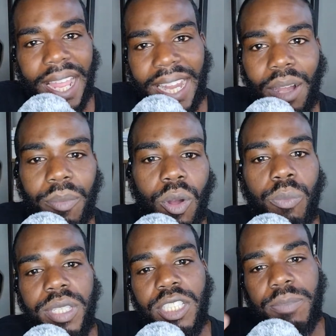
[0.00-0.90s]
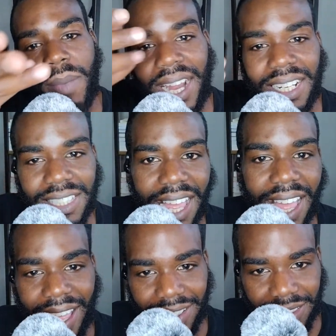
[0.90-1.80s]
and I'm going to be
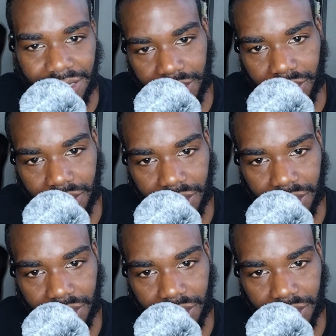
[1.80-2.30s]
monetized.